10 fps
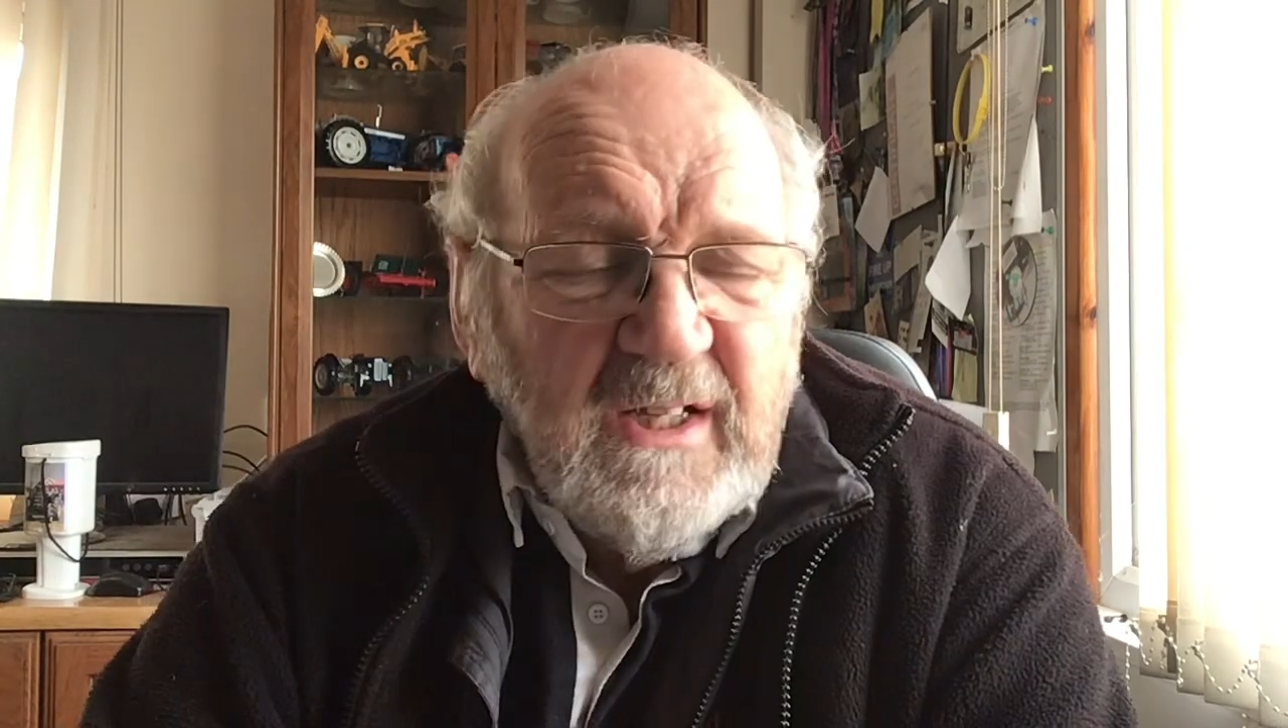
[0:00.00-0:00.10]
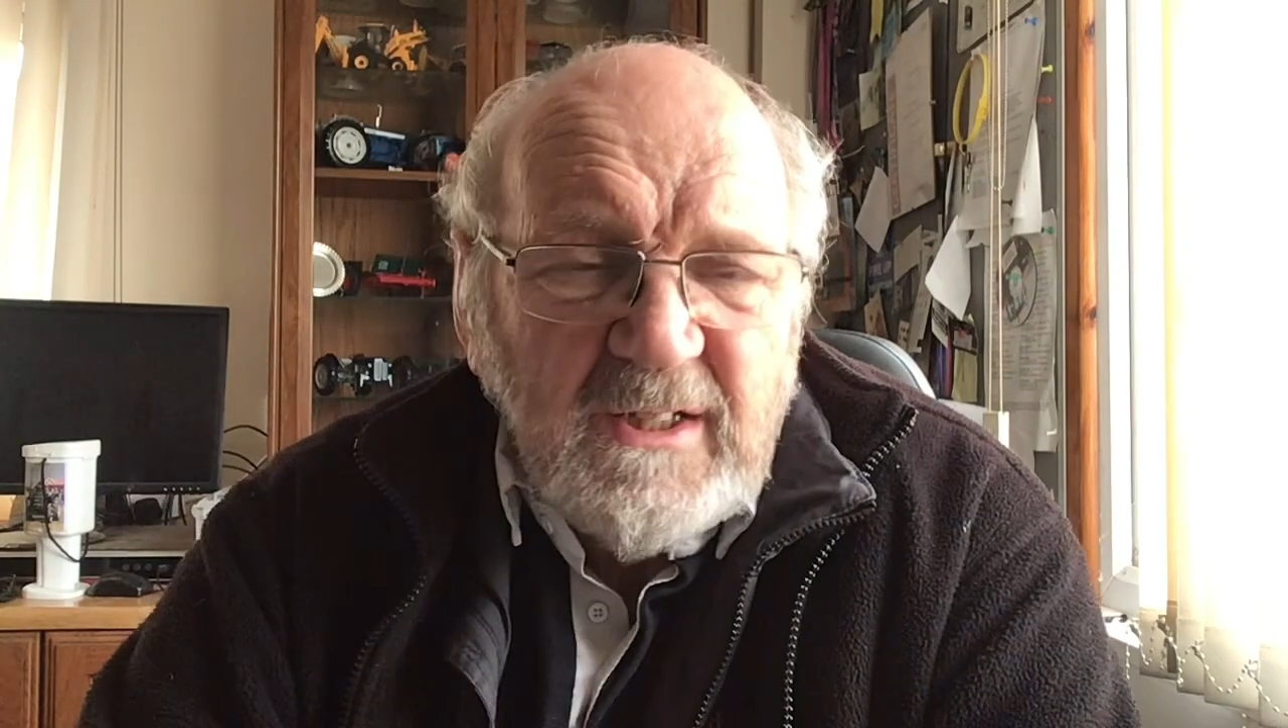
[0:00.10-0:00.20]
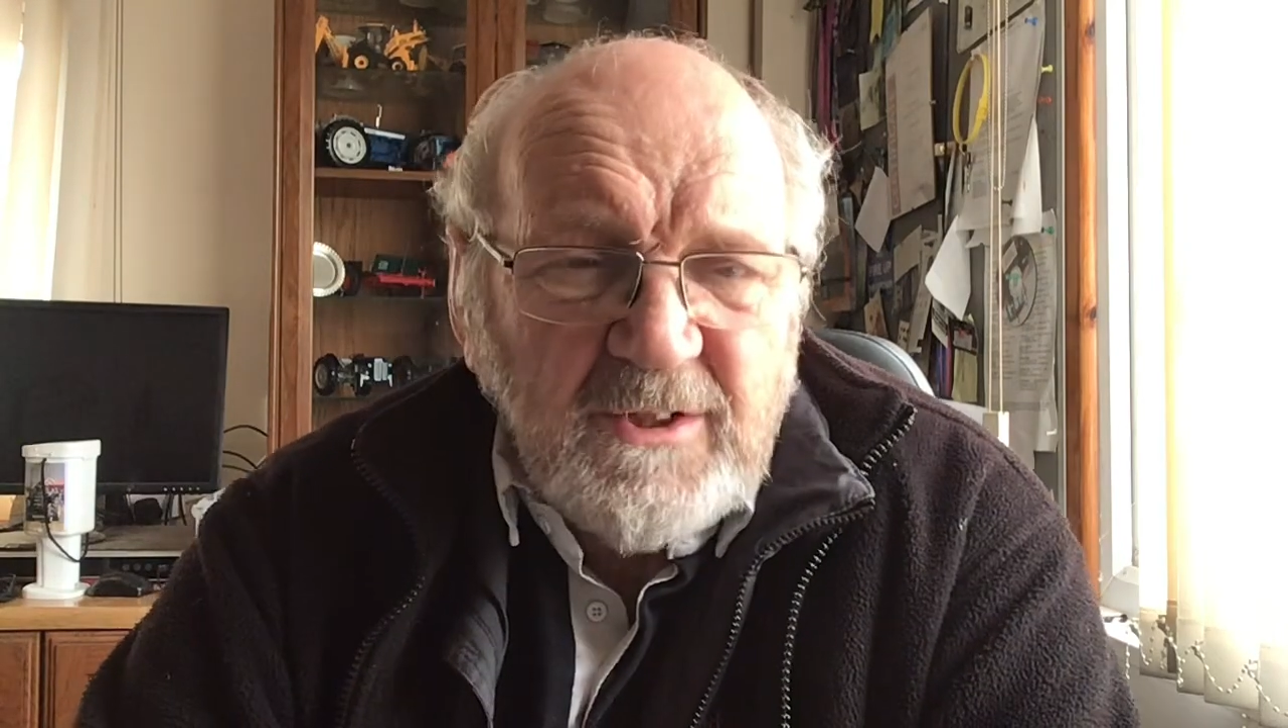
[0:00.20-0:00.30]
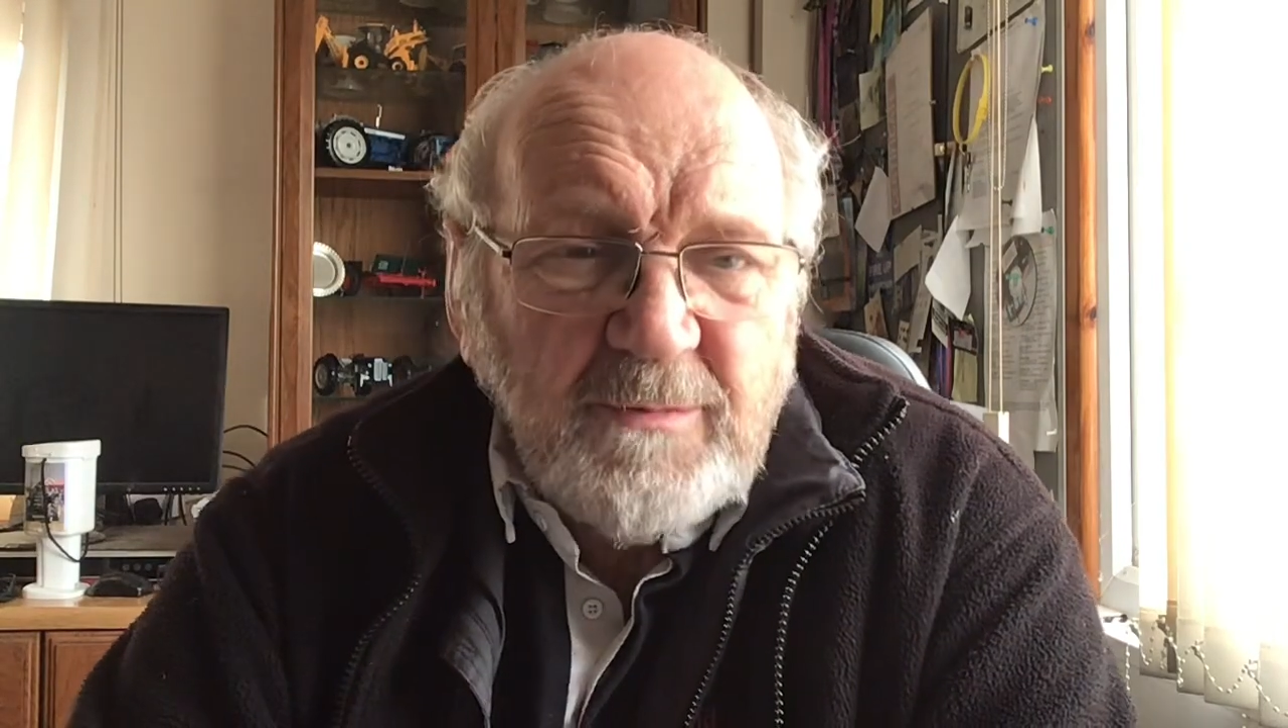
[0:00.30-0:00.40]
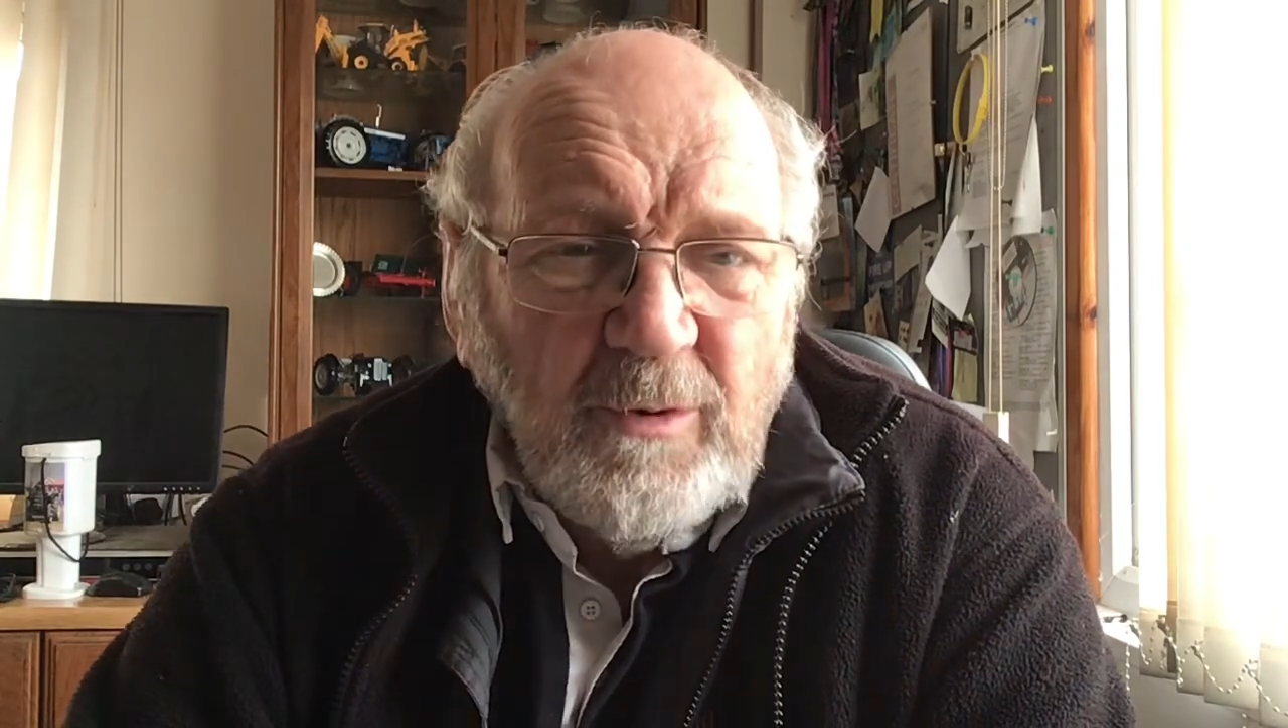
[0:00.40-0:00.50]

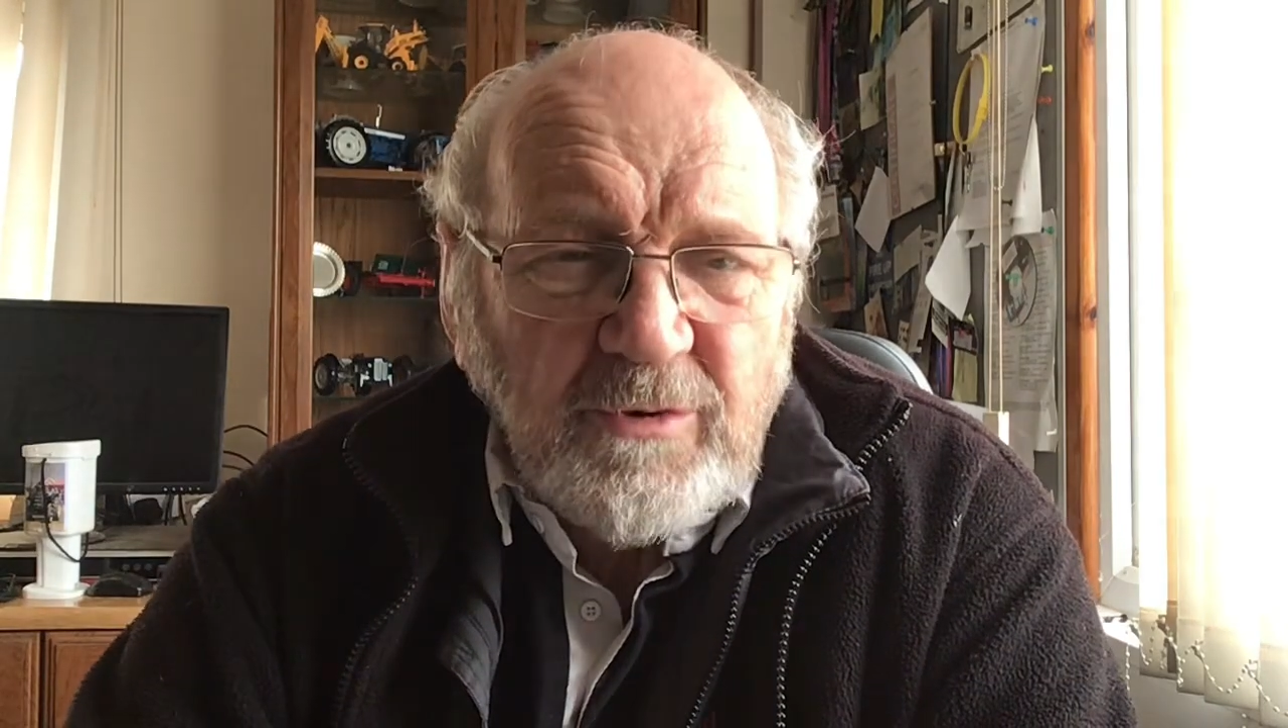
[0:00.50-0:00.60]
small